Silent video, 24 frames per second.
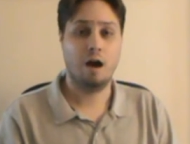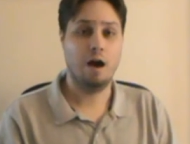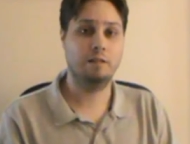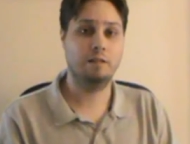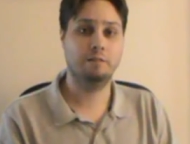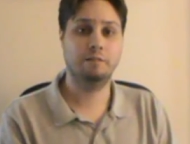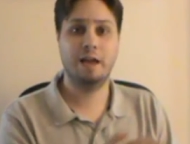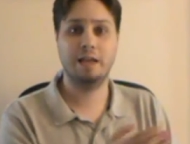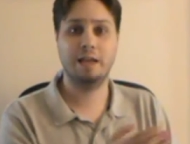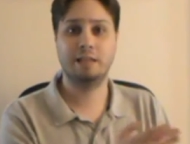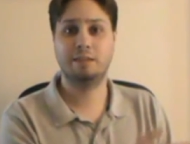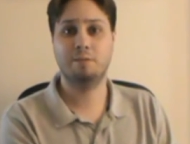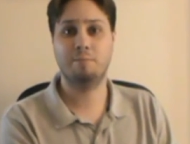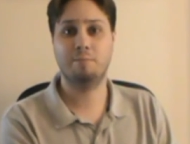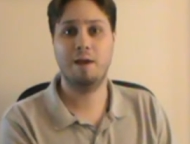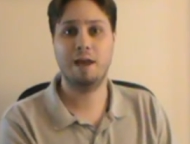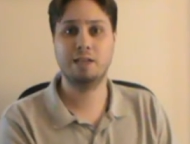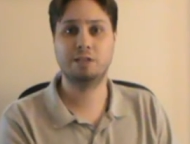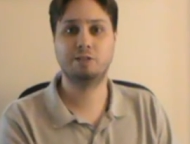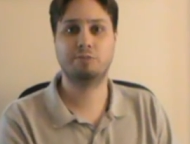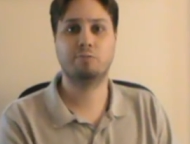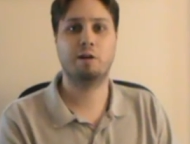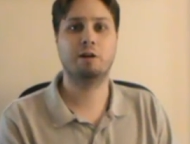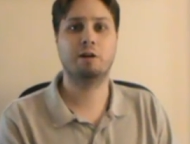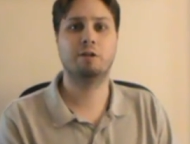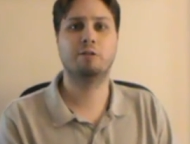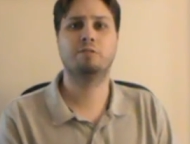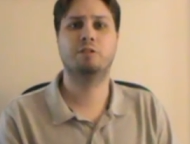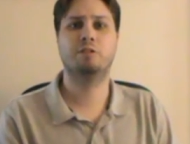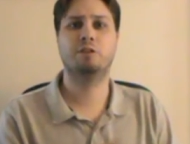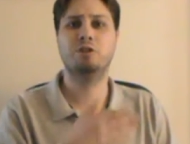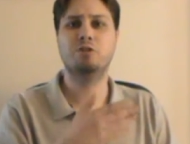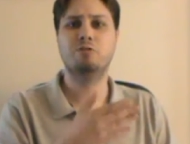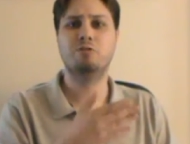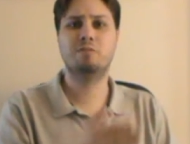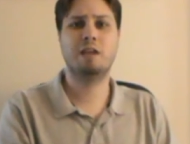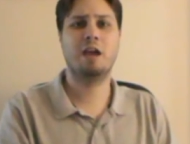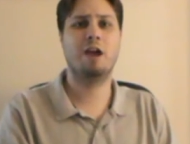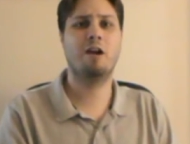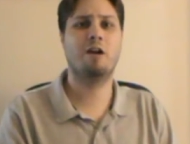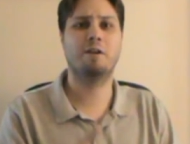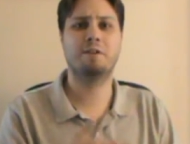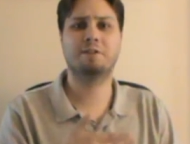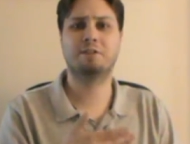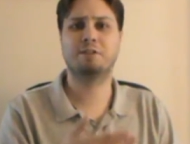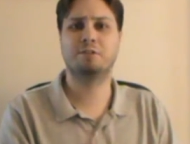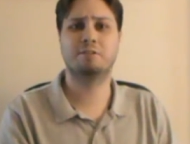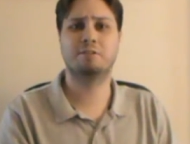Unlike The Maze Runner, the new
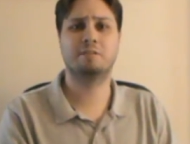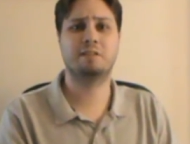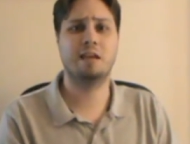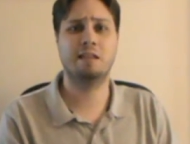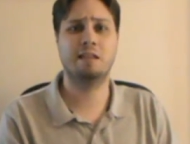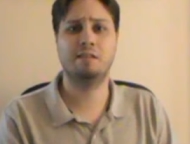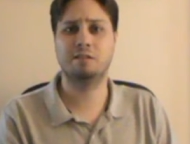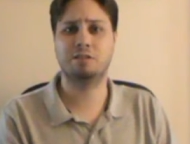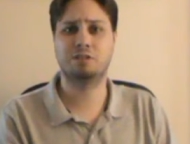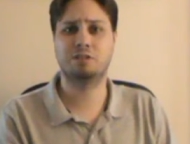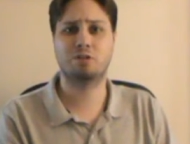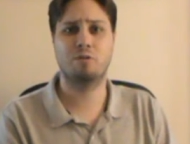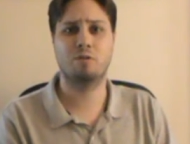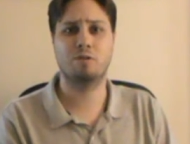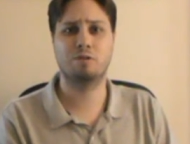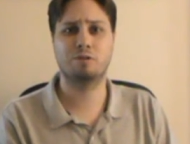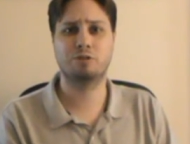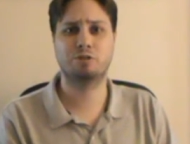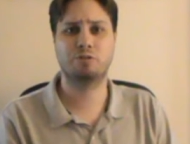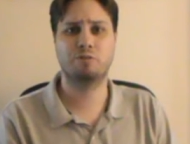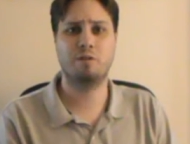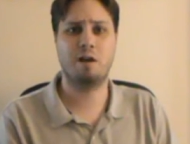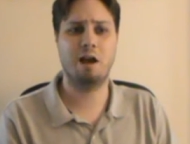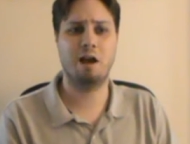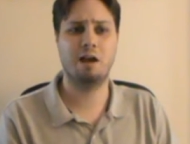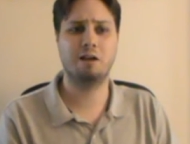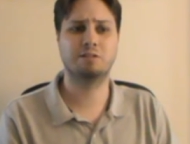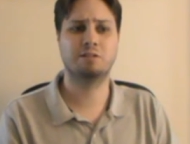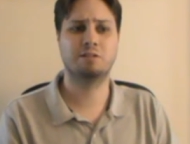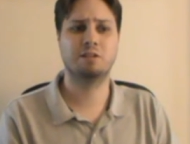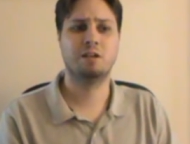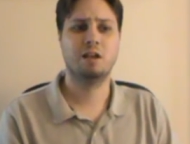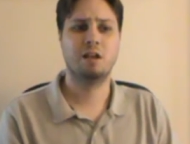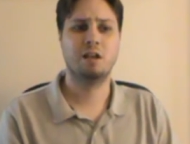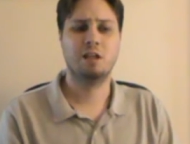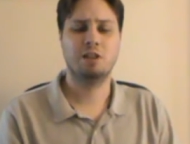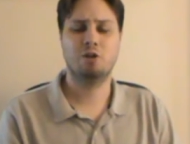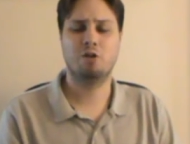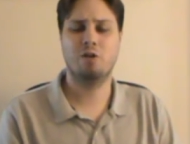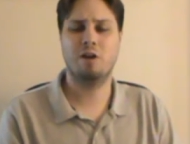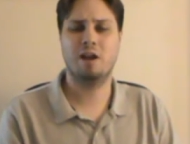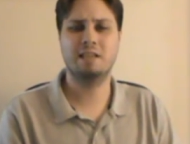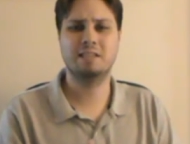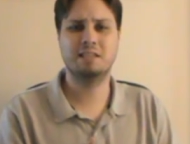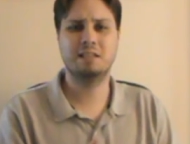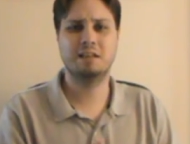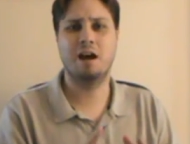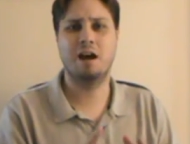characters in The Scorch Trials, there
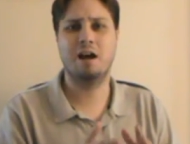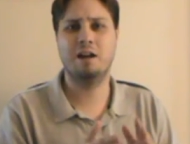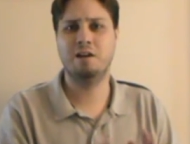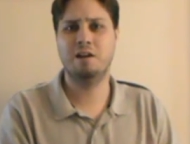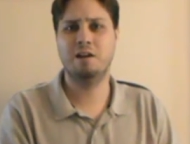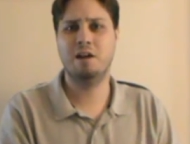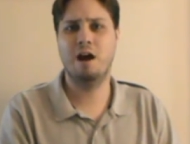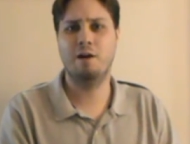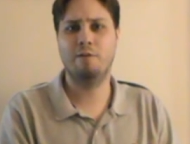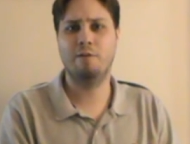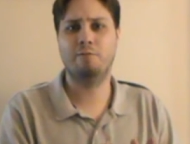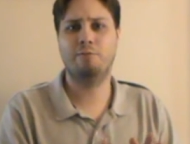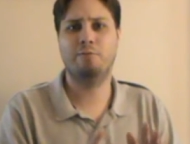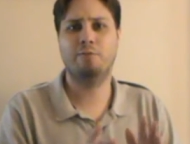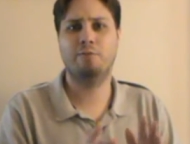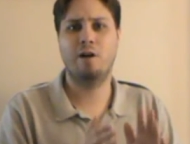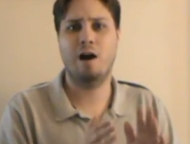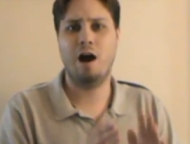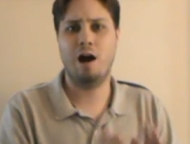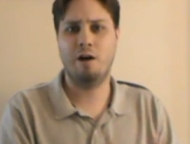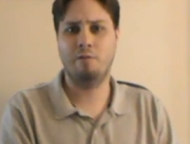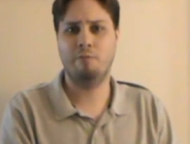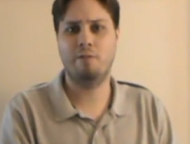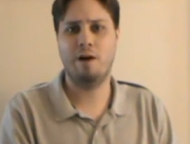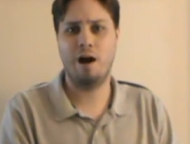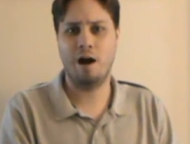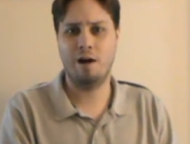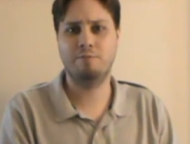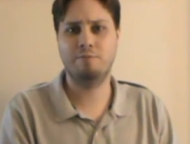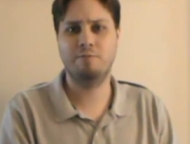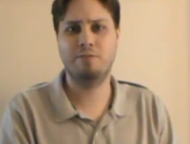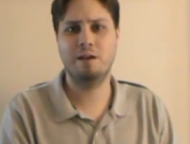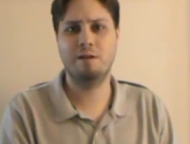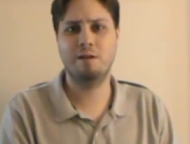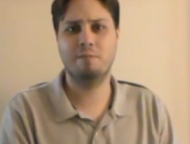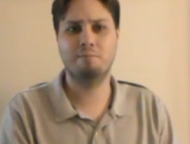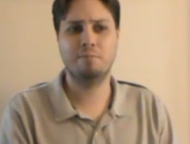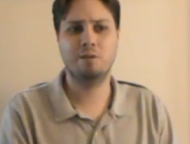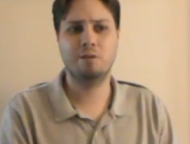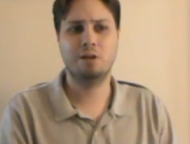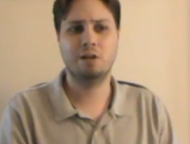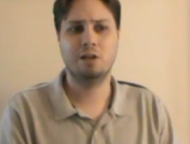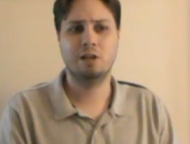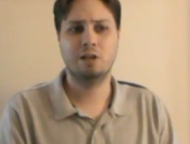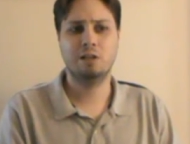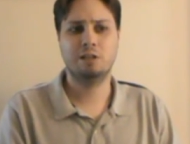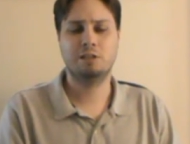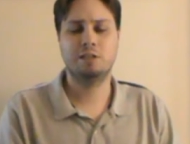isn't enough of them
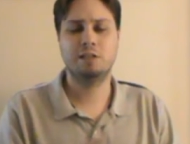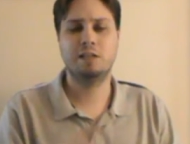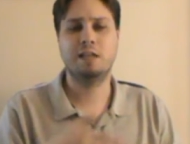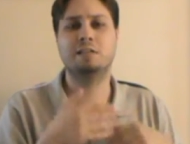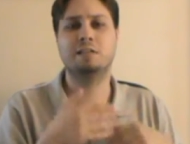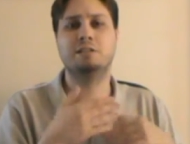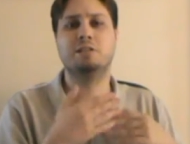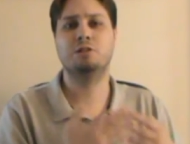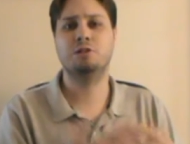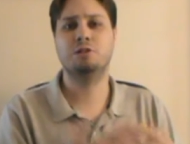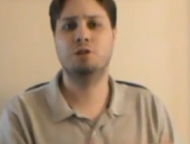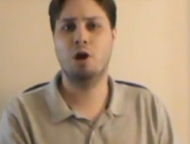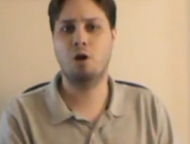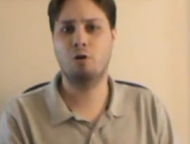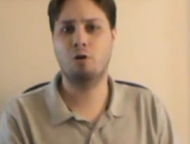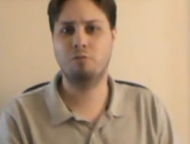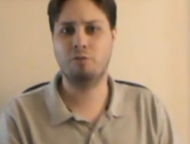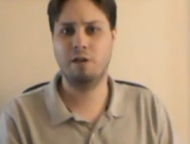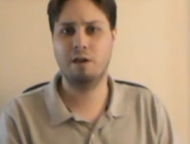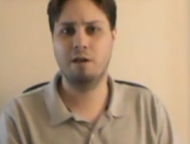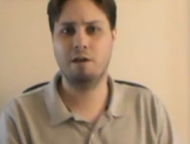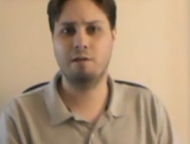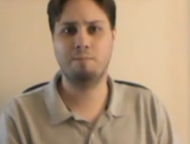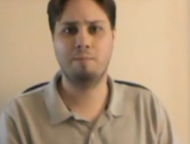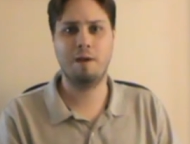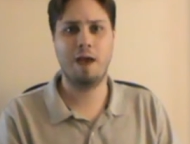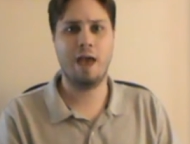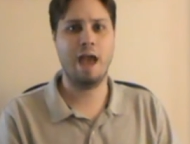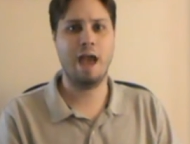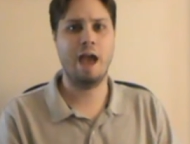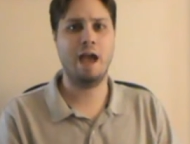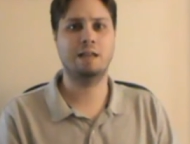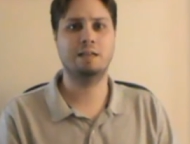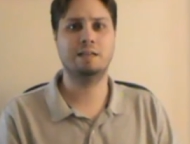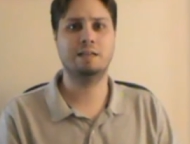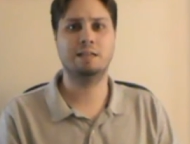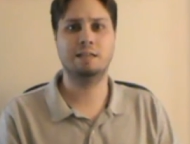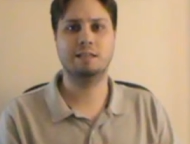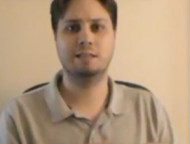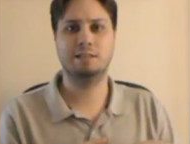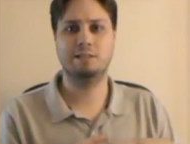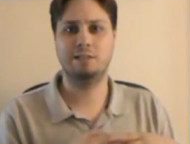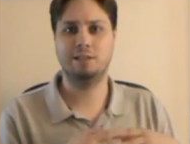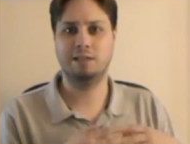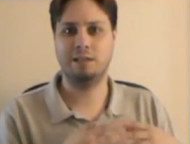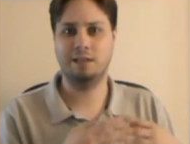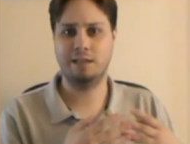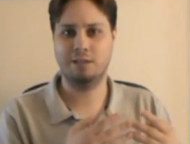to get to know them and to
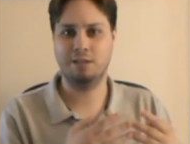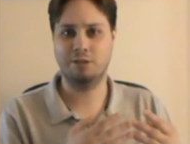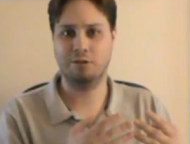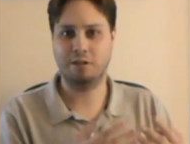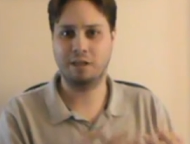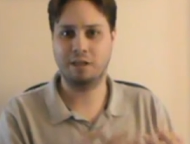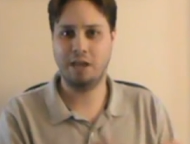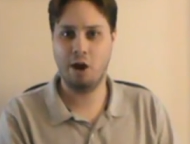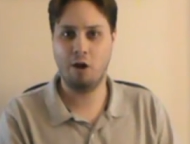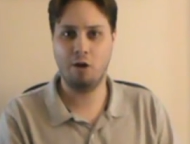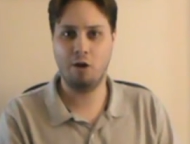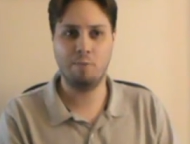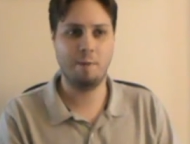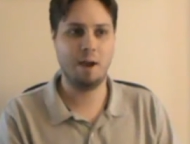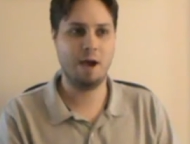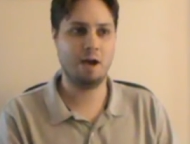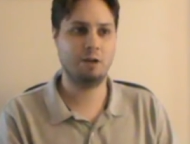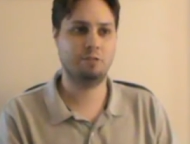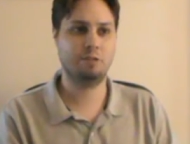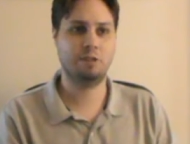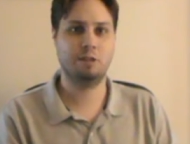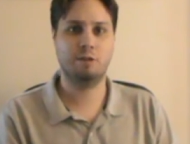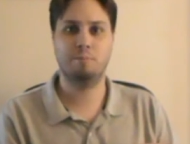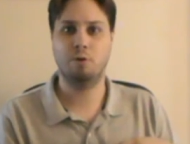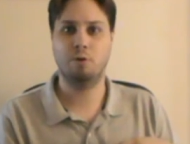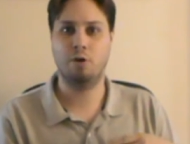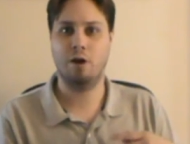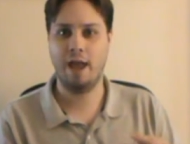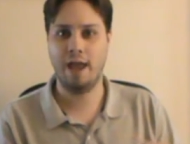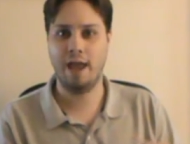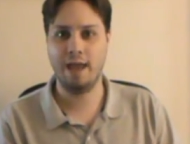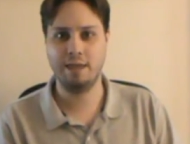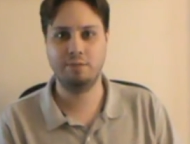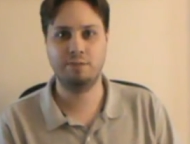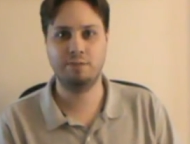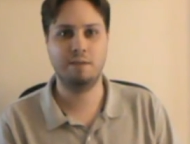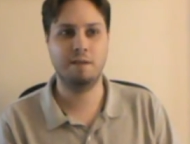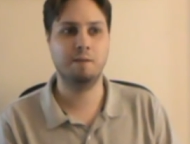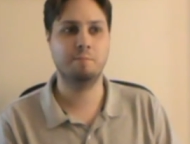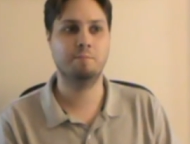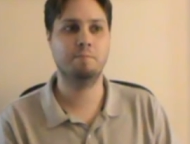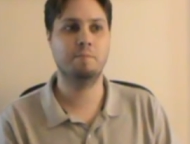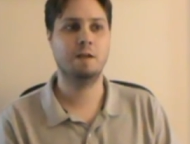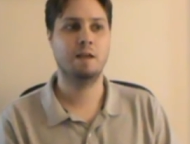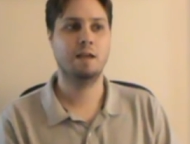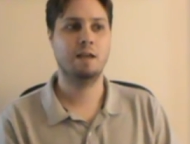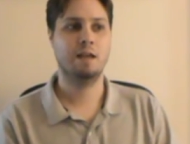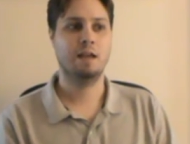get to either care about them or hate
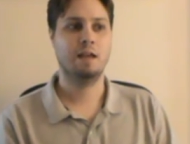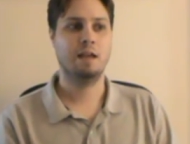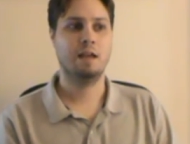them.